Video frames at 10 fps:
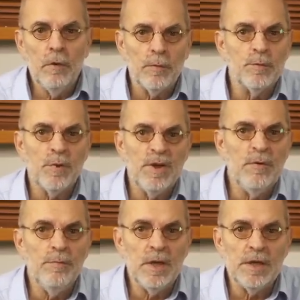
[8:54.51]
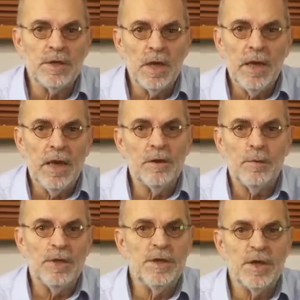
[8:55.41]
from 20 minutes and
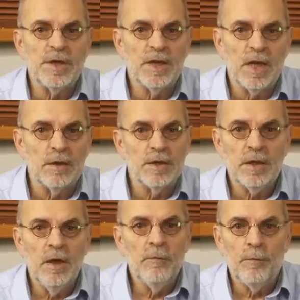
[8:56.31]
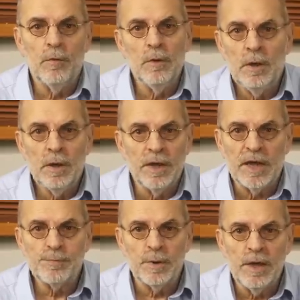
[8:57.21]
26 seconds for an
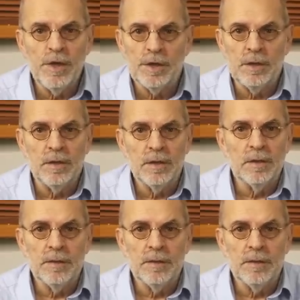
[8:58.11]
explanation.